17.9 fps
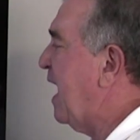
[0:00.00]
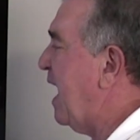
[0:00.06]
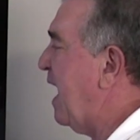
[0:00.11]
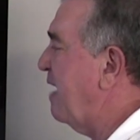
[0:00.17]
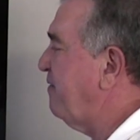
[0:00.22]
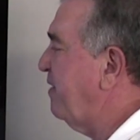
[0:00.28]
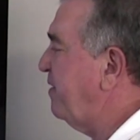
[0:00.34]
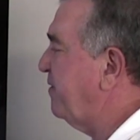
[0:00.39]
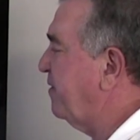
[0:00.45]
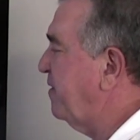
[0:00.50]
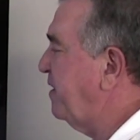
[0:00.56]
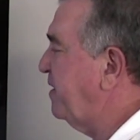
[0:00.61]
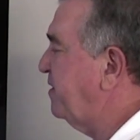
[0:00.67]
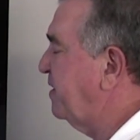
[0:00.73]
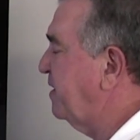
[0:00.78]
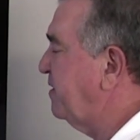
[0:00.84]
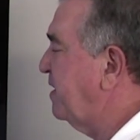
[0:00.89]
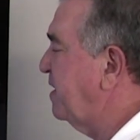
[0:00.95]
every
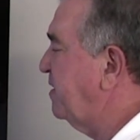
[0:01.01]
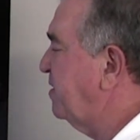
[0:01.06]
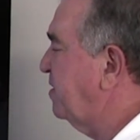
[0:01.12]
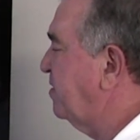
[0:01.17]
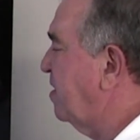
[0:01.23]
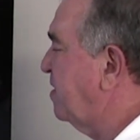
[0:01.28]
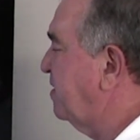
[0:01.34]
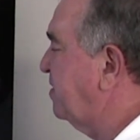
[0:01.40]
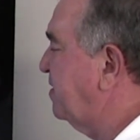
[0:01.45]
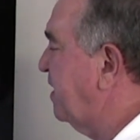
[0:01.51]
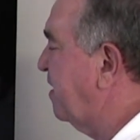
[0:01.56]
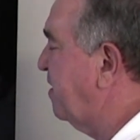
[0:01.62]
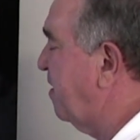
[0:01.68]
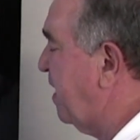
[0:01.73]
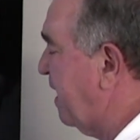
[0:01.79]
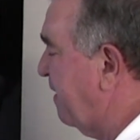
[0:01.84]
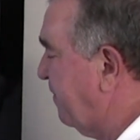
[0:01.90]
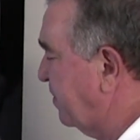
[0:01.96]
36 inches on
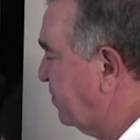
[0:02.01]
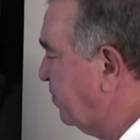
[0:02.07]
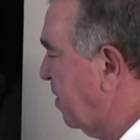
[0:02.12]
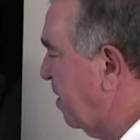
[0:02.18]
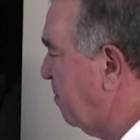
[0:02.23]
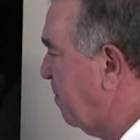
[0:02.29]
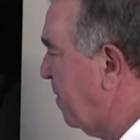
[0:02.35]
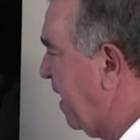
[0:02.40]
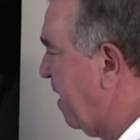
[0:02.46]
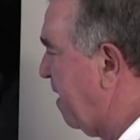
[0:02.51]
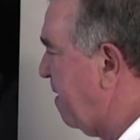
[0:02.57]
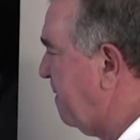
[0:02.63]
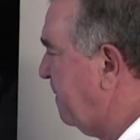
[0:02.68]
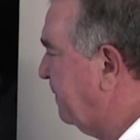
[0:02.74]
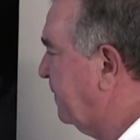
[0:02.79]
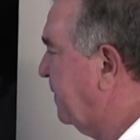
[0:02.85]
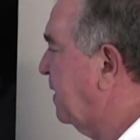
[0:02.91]
center if it's run bare.